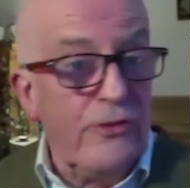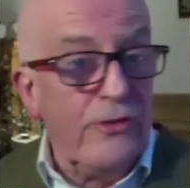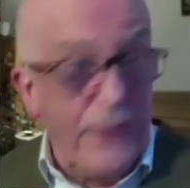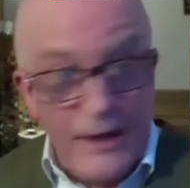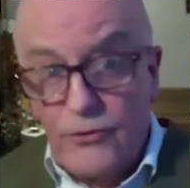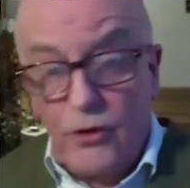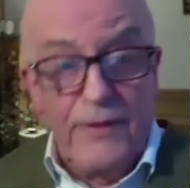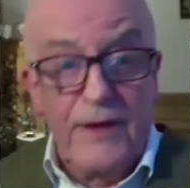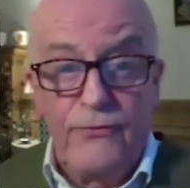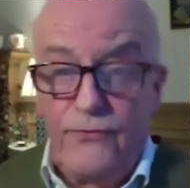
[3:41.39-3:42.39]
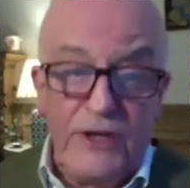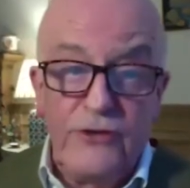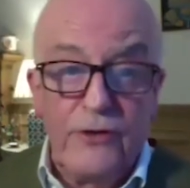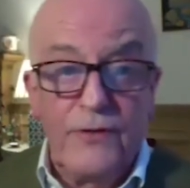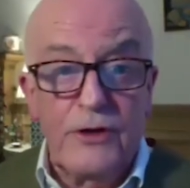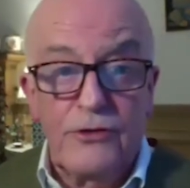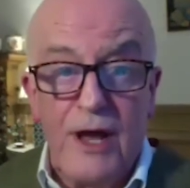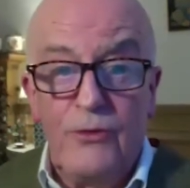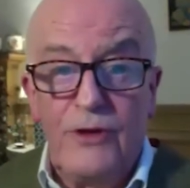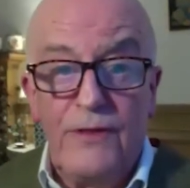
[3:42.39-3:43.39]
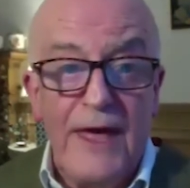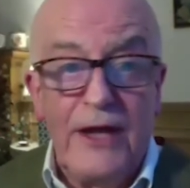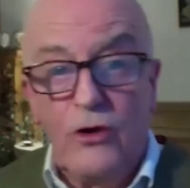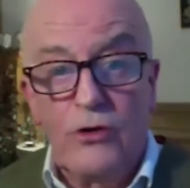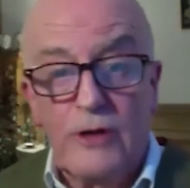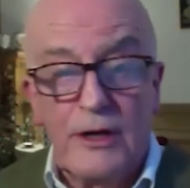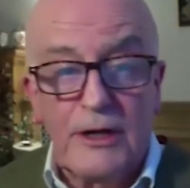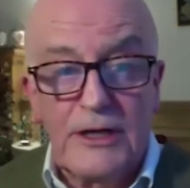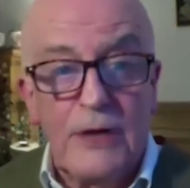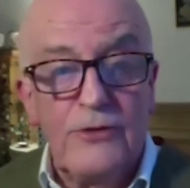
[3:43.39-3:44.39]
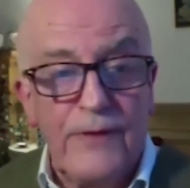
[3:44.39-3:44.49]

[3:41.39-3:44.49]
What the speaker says: and they've got their feet on the ground and they're not going to go